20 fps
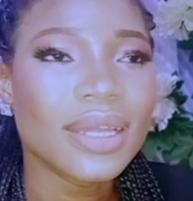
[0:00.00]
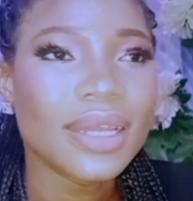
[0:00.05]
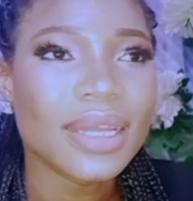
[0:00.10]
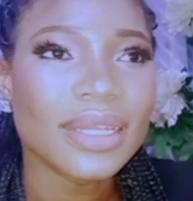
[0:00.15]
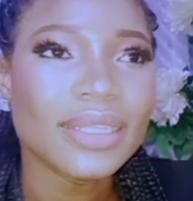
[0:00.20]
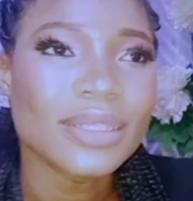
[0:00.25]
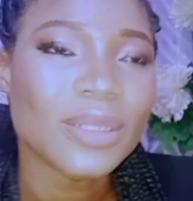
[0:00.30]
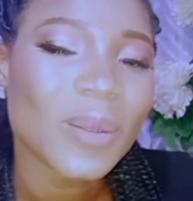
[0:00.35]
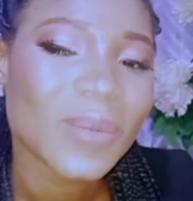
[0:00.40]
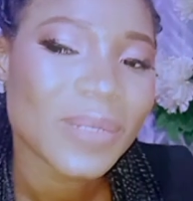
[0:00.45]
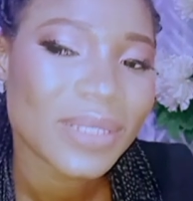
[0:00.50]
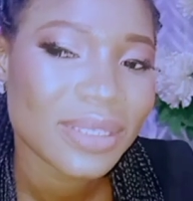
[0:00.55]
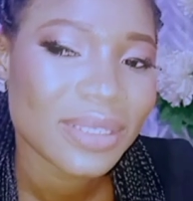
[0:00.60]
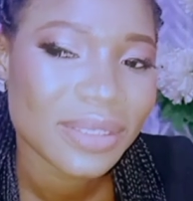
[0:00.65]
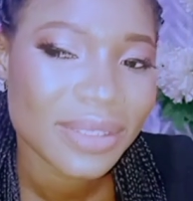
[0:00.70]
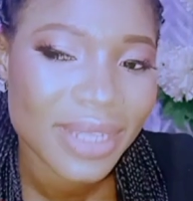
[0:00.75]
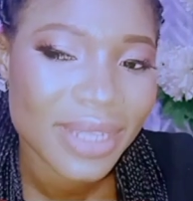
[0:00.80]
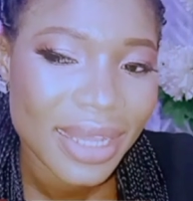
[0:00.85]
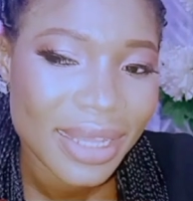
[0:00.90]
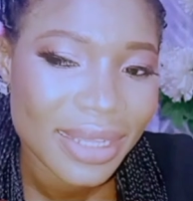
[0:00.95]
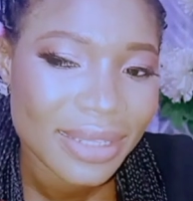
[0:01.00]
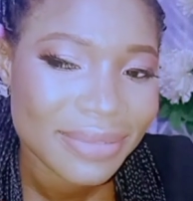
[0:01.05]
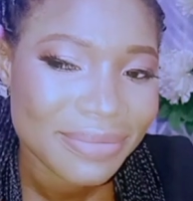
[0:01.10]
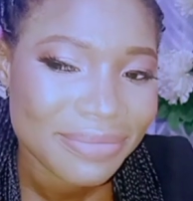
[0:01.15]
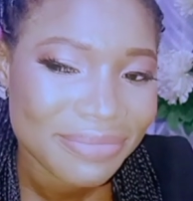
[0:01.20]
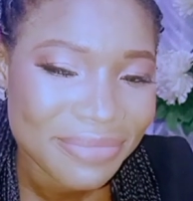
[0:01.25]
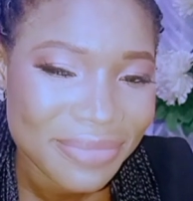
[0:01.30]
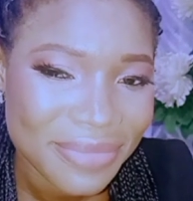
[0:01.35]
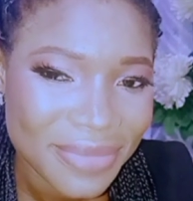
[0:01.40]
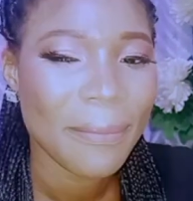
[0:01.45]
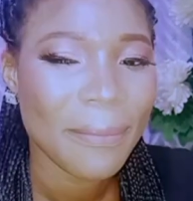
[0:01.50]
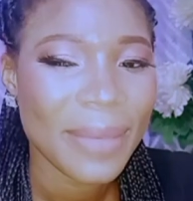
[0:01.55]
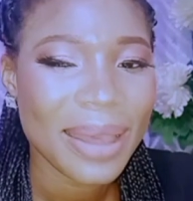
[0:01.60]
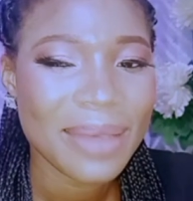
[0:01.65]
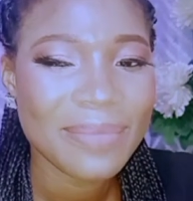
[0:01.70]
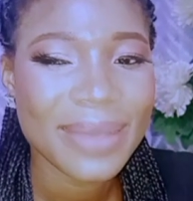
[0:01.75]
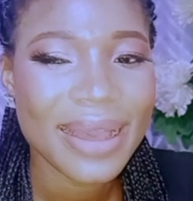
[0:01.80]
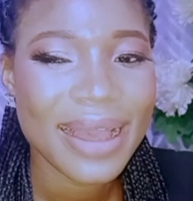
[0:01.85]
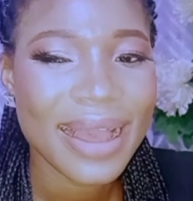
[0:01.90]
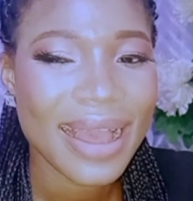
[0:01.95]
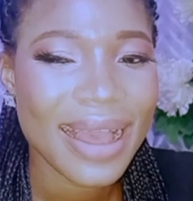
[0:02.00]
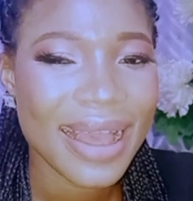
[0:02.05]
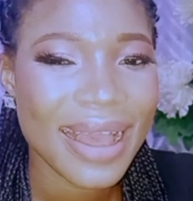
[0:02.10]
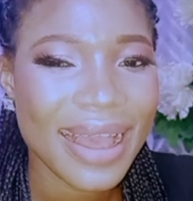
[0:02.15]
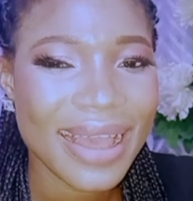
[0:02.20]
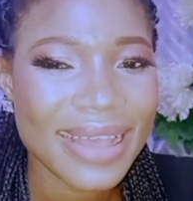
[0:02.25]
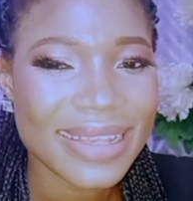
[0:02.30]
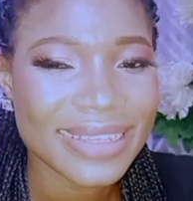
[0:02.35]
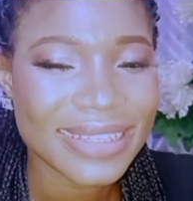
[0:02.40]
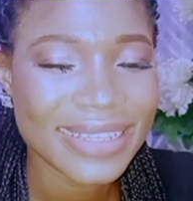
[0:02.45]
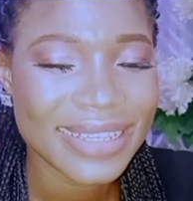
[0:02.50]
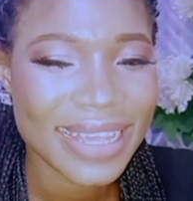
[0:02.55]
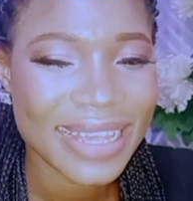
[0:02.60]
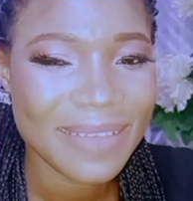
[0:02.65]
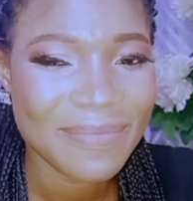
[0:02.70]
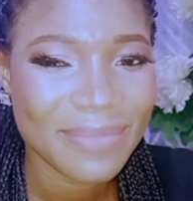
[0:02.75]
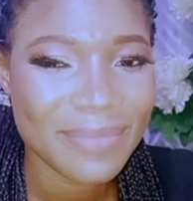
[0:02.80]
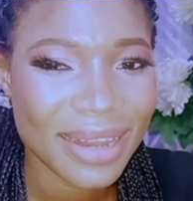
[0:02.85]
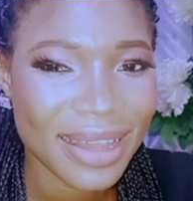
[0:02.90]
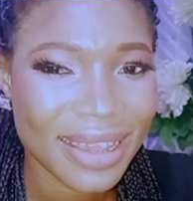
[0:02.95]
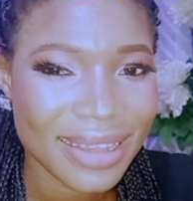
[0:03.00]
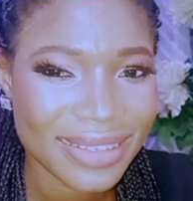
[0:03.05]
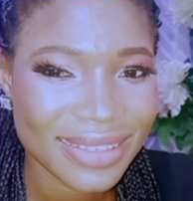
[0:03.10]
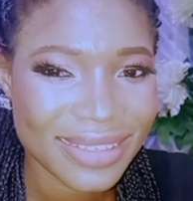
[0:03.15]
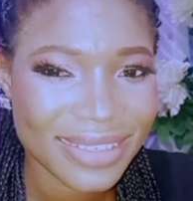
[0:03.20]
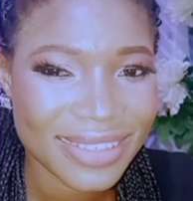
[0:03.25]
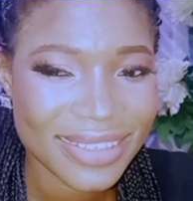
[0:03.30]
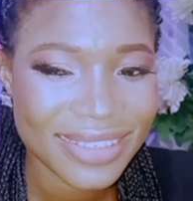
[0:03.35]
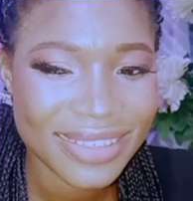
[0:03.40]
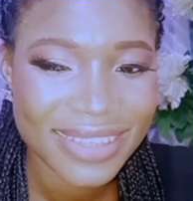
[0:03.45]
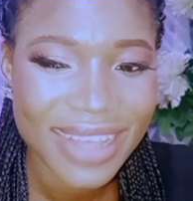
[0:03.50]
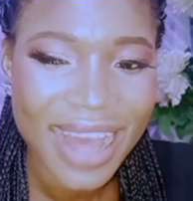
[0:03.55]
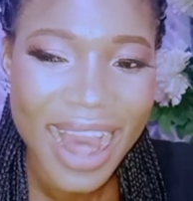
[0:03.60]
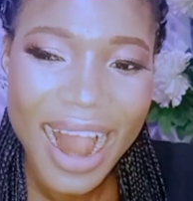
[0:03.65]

And until then, bye bye. Stay blessed.